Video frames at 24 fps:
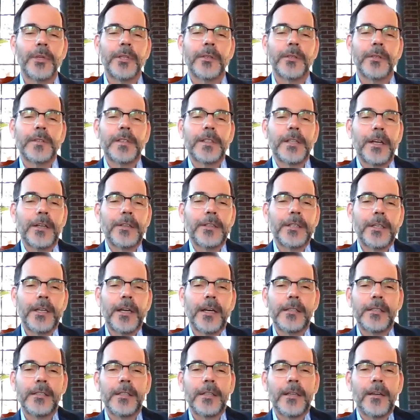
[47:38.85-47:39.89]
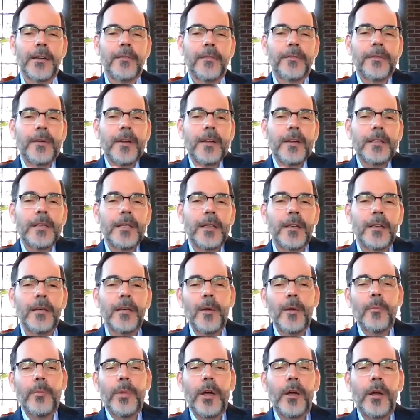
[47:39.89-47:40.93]
building on the idea of
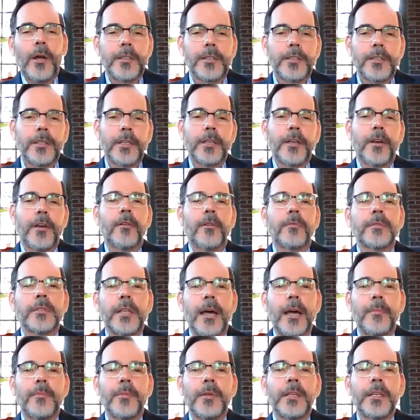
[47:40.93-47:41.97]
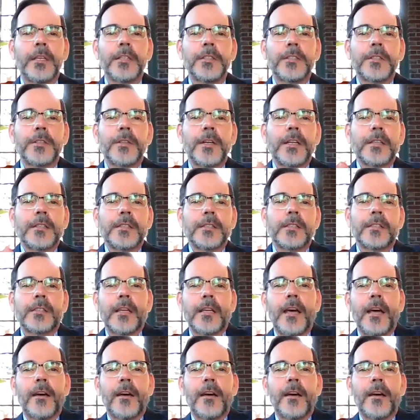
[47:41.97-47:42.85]
finding partially overlapping interests.